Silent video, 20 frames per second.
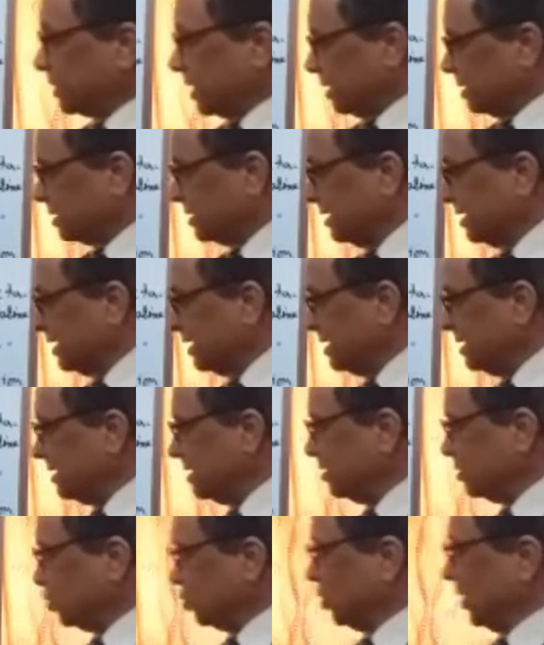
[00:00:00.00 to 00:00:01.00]

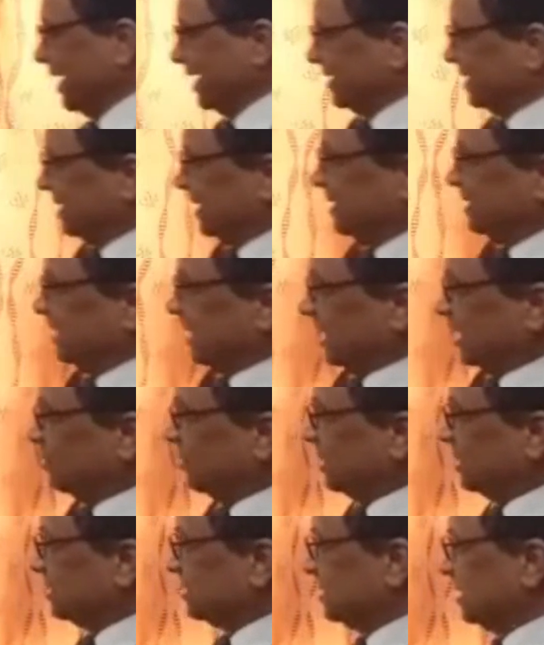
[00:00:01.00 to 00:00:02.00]
13 to 18
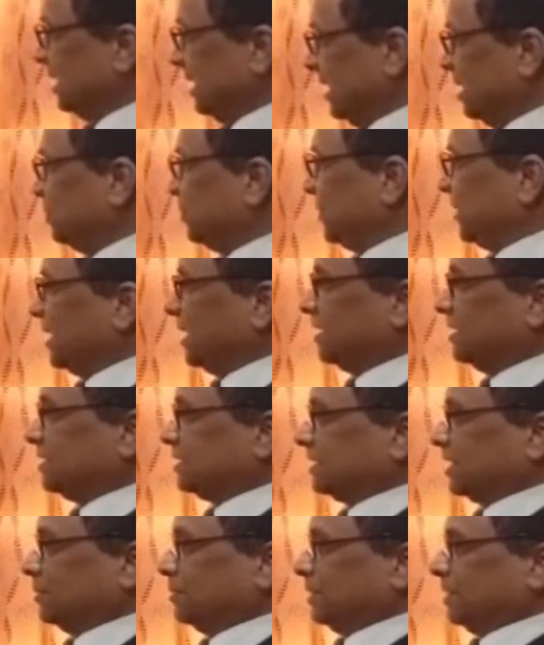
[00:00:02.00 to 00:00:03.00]
elements in
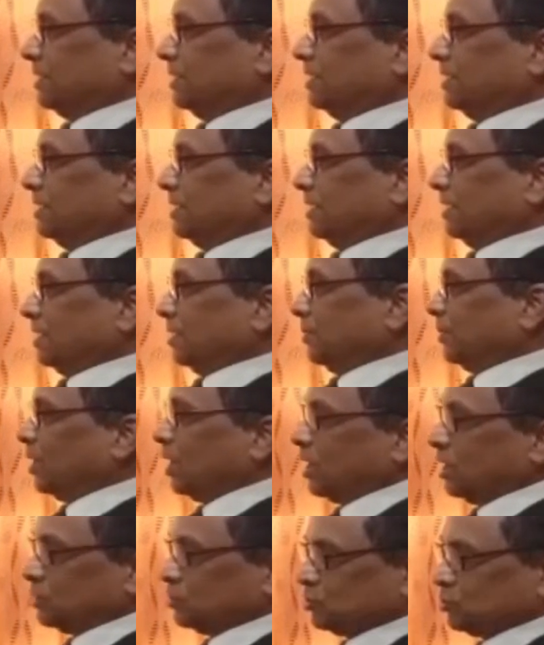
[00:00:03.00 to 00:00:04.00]
periodic table
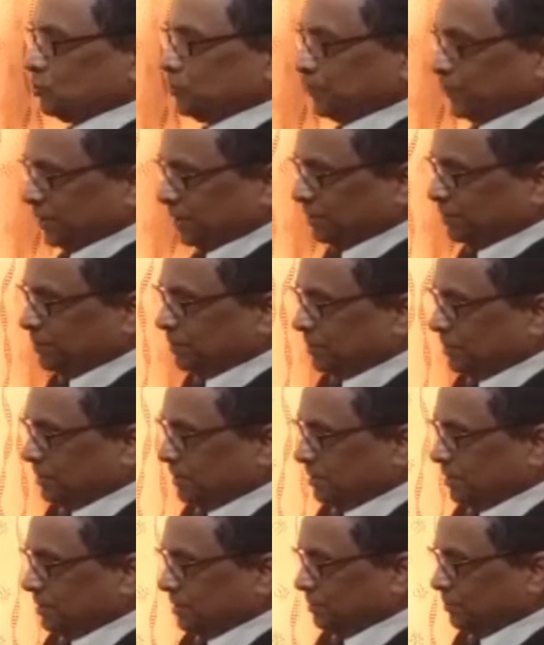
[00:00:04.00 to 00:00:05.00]
belong to P
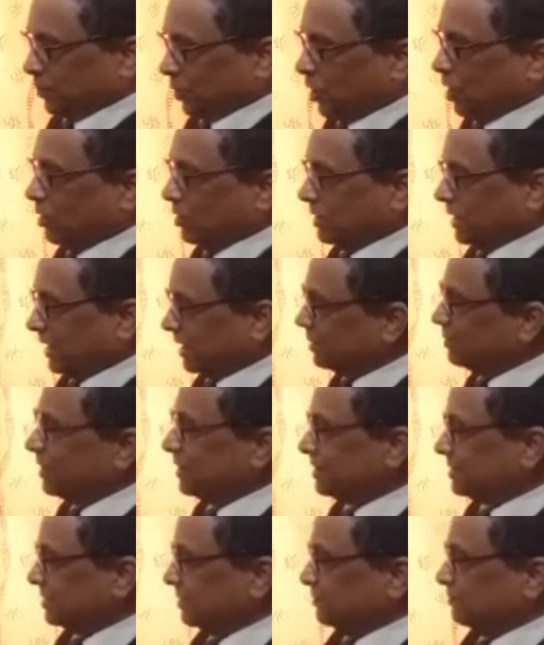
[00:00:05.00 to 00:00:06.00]
block
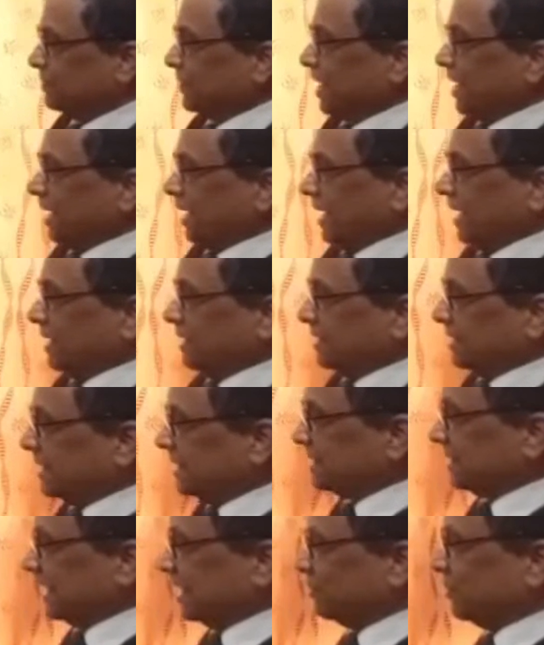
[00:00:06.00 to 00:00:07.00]
elements and
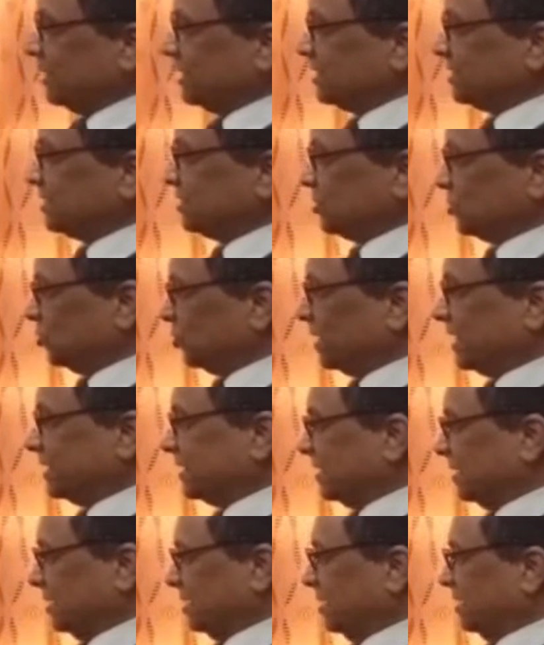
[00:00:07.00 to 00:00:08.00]
these elements
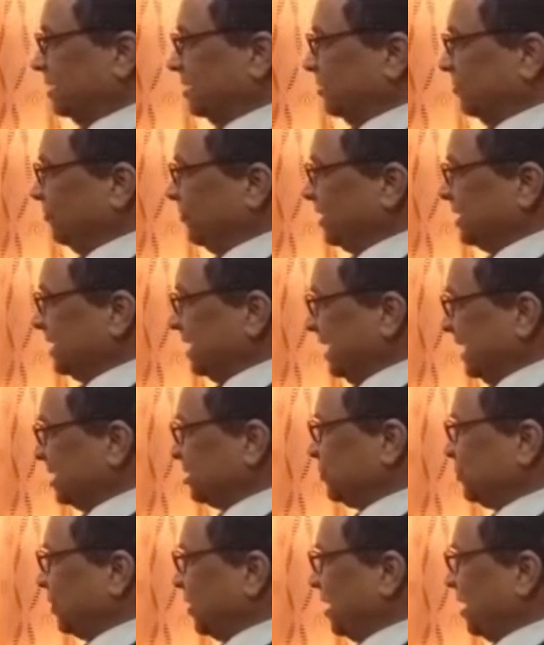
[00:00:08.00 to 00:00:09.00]
together with
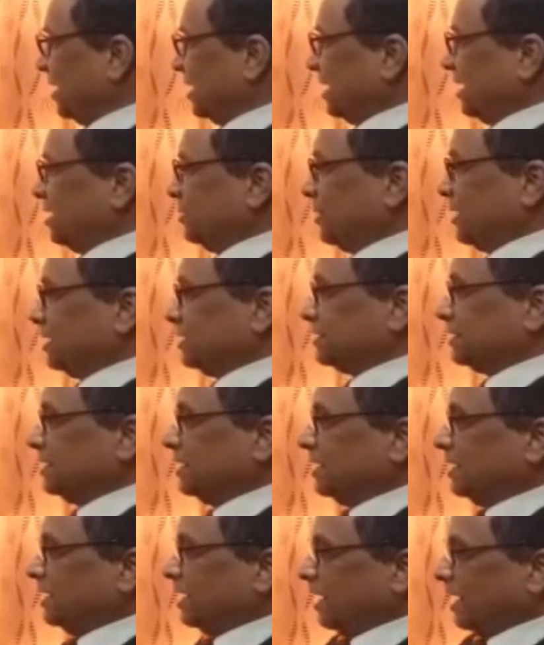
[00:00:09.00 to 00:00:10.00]
S block elements
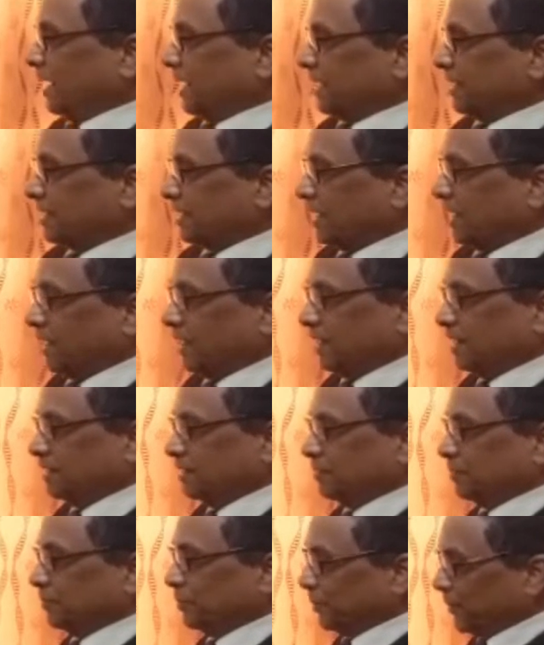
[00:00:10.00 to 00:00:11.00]
are
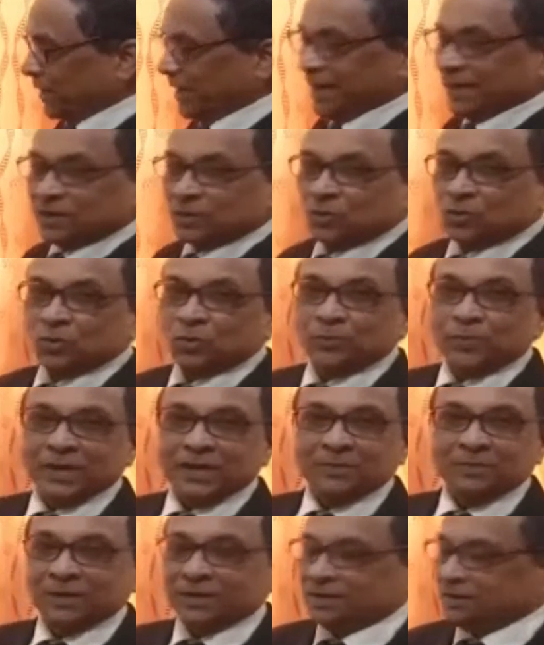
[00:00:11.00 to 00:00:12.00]
called main group
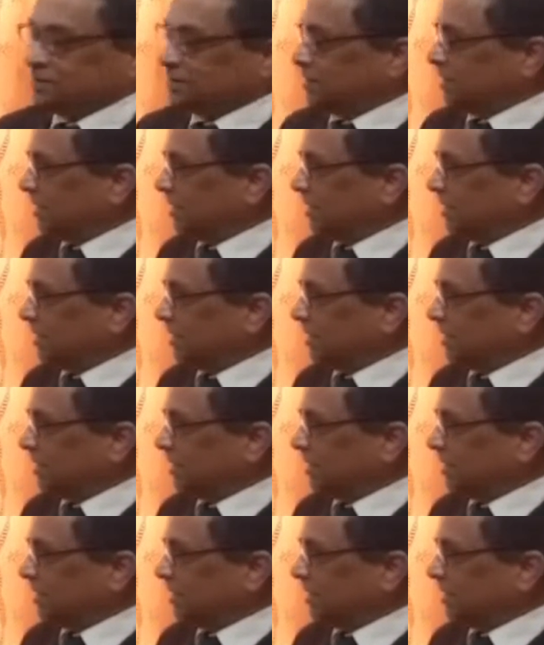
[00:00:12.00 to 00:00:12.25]
elements